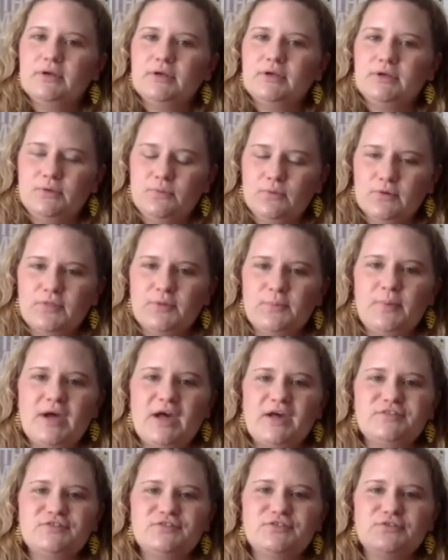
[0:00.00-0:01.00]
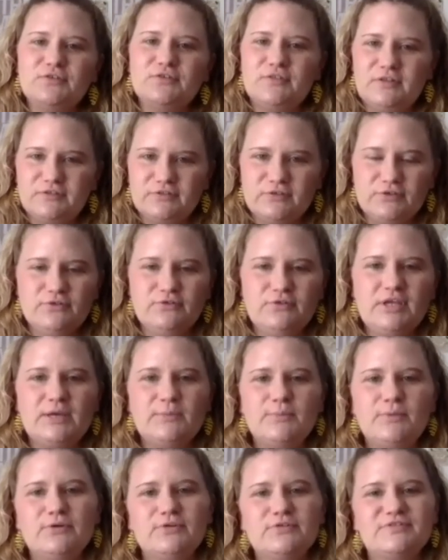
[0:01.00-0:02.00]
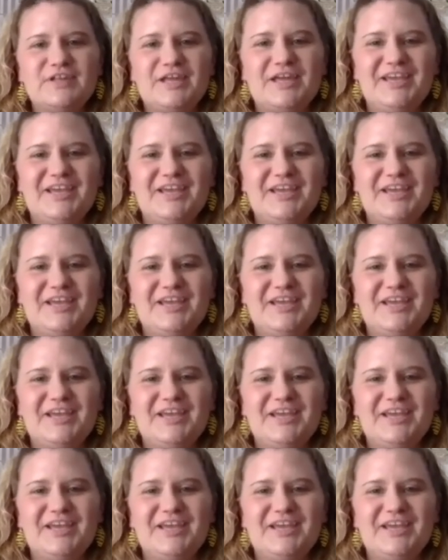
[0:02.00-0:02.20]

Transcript: you are the pastor, these are your neighbors.